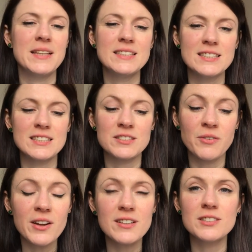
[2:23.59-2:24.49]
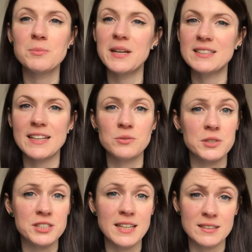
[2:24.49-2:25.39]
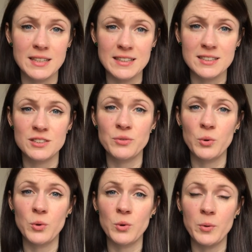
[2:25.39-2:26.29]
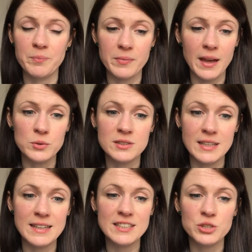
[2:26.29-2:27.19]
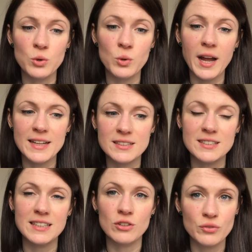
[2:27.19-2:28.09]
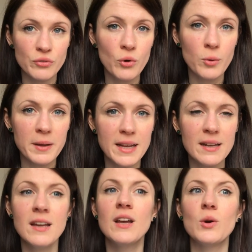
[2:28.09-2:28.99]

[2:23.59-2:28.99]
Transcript: This is a cervical smear test, which tests for those initial cancer cells forming,